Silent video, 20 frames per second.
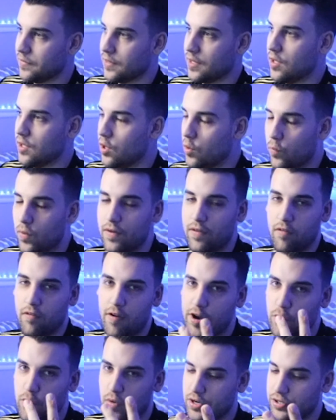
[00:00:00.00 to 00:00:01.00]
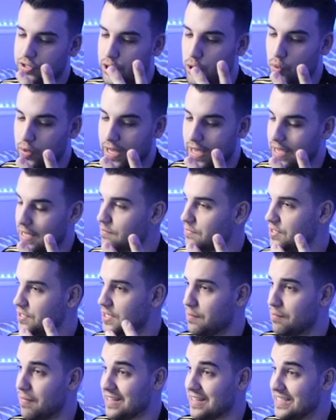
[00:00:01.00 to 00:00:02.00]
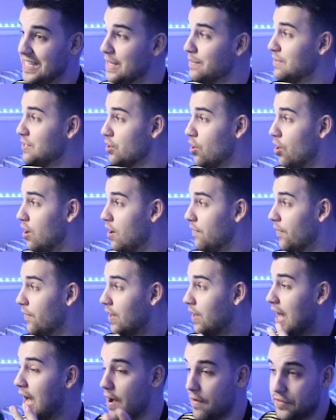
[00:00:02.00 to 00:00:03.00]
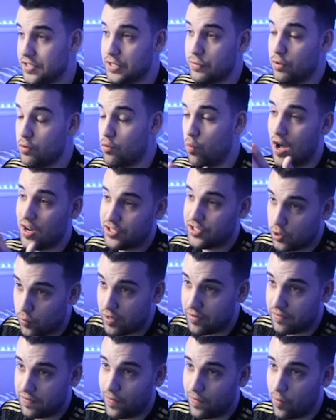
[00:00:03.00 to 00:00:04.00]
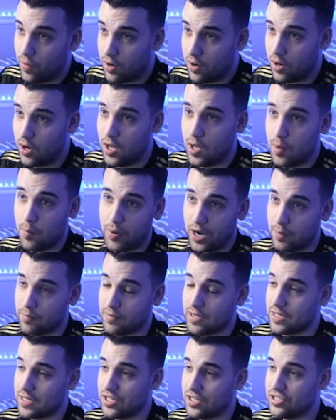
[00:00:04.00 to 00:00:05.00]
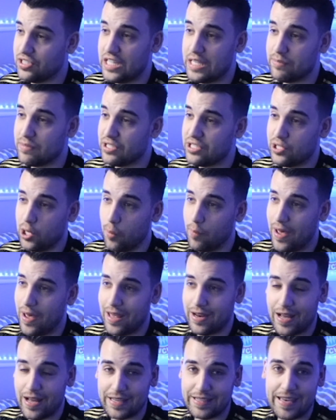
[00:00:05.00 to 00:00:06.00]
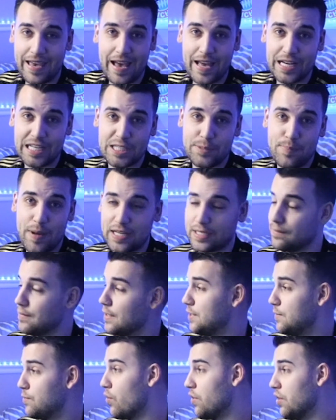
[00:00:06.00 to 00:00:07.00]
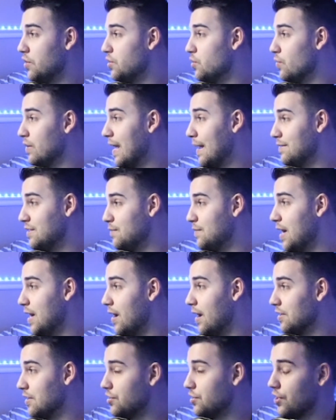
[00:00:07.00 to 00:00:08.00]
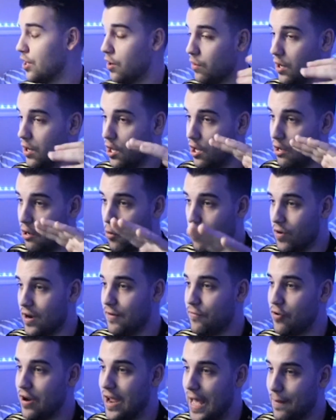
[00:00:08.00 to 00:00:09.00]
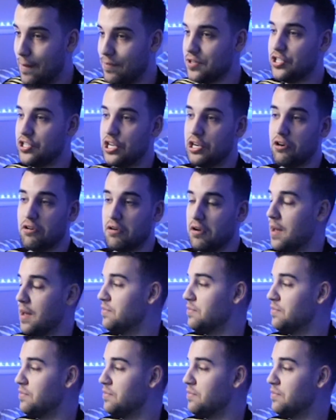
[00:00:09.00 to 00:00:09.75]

We've already won two games. My team is awful. Obviously, we want to win four, but I mean, this team is so bad, I can't expect much more than two games, to be honest. So, Whatever happens here, I'm still